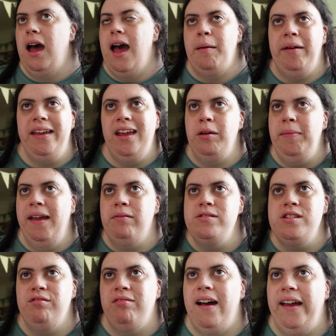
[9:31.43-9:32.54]
am I going to be able
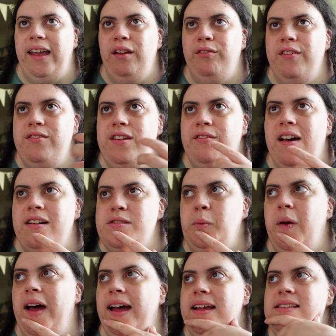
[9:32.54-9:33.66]
to write 50,000
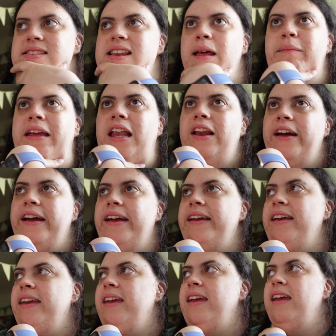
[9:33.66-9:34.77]
words? Let me look.
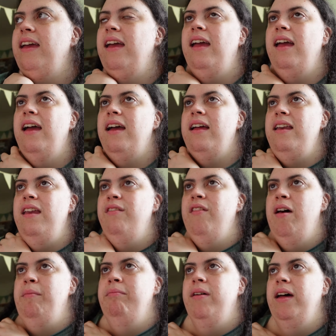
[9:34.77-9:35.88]

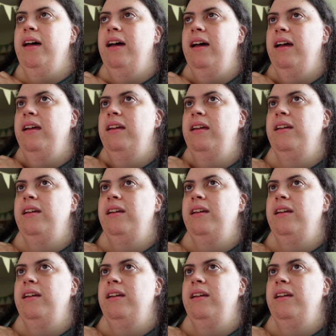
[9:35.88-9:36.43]
November,